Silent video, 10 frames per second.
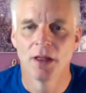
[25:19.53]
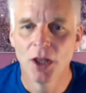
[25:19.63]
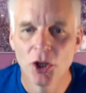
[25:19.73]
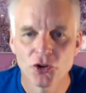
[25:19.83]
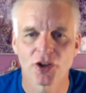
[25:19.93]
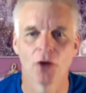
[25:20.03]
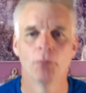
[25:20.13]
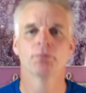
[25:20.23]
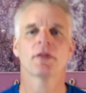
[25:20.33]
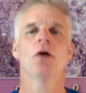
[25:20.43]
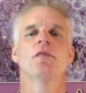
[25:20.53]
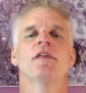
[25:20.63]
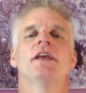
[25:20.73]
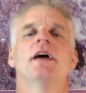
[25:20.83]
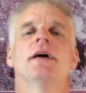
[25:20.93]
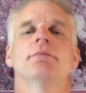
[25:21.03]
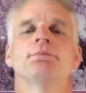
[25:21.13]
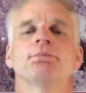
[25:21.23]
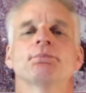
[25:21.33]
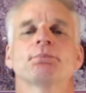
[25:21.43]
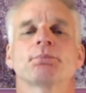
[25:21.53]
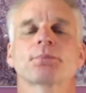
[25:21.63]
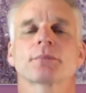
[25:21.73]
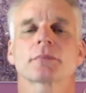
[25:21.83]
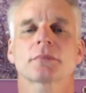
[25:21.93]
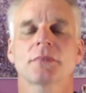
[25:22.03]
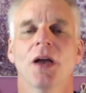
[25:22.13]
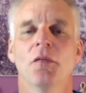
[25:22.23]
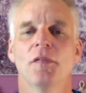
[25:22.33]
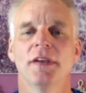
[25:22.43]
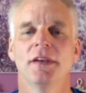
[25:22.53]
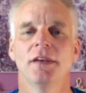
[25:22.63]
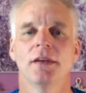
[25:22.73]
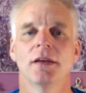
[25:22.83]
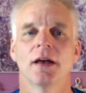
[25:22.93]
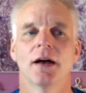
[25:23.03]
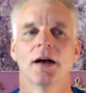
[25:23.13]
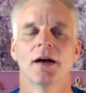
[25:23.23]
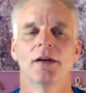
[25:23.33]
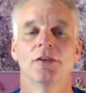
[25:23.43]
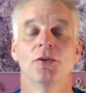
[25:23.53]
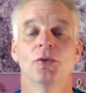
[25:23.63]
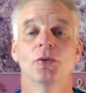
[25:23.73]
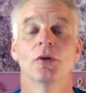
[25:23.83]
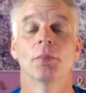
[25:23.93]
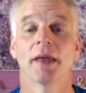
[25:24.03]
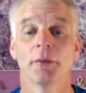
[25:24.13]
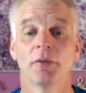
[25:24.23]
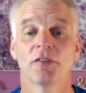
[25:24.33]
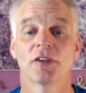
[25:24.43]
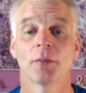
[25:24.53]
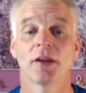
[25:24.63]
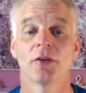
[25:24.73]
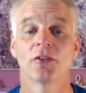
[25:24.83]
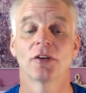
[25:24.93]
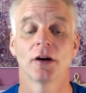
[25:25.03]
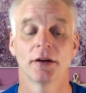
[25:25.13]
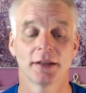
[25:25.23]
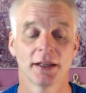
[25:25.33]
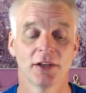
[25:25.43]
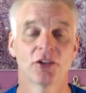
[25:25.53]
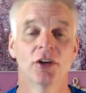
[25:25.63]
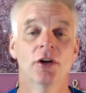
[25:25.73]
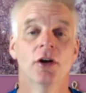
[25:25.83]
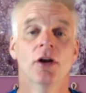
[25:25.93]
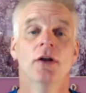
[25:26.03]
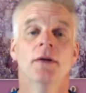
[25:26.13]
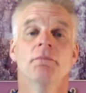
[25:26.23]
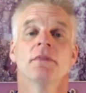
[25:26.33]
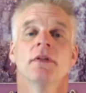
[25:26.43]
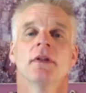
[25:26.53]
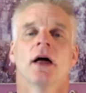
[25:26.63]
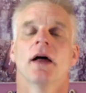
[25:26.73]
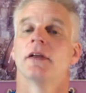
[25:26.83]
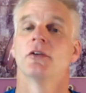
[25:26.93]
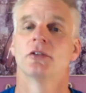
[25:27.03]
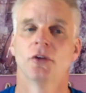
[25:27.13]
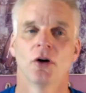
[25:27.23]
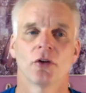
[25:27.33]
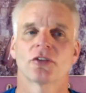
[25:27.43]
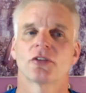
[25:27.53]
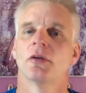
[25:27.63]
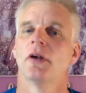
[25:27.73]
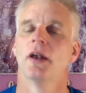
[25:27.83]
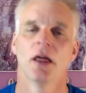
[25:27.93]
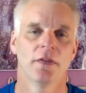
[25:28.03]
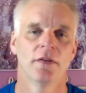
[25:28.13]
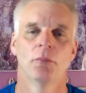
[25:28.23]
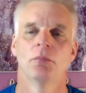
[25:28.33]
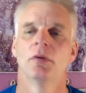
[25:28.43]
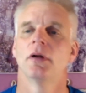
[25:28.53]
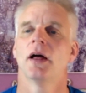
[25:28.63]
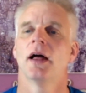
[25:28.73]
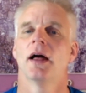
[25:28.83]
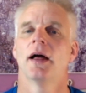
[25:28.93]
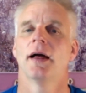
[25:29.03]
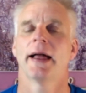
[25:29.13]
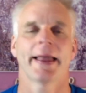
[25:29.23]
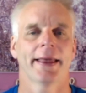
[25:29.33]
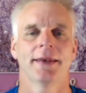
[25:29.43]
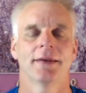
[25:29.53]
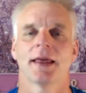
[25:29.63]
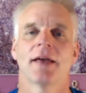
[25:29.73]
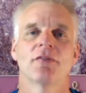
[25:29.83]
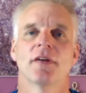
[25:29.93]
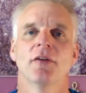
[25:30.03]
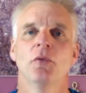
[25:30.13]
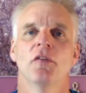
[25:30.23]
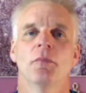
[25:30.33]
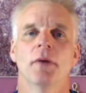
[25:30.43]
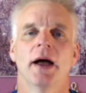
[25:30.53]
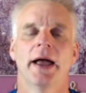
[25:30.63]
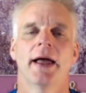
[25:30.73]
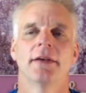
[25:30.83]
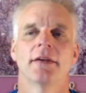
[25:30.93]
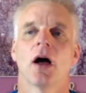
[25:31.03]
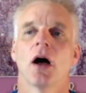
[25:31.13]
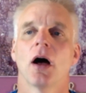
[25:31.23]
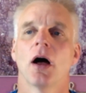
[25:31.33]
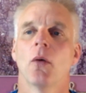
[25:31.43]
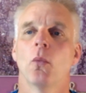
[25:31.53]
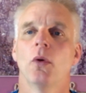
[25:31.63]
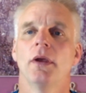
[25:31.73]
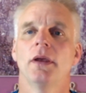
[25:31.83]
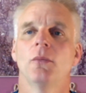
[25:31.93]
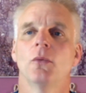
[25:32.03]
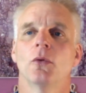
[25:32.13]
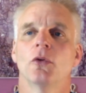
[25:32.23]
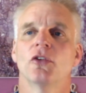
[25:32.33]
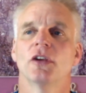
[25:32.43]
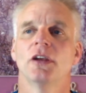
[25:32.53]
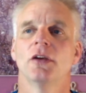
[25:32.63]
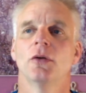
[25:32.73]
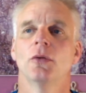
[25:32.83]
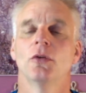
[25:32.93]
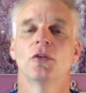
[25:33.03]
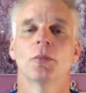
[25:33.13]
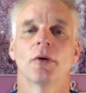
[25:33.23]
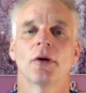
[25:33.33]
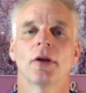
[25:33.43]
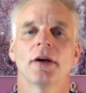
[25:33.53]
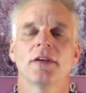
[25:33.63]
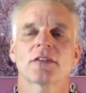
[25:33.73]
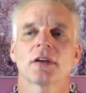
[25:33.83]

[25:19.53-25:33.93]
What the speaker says: So hopefully you can play with some of those ideas, those knots, learn them, and have fun with them. And we will see you tomorrow night.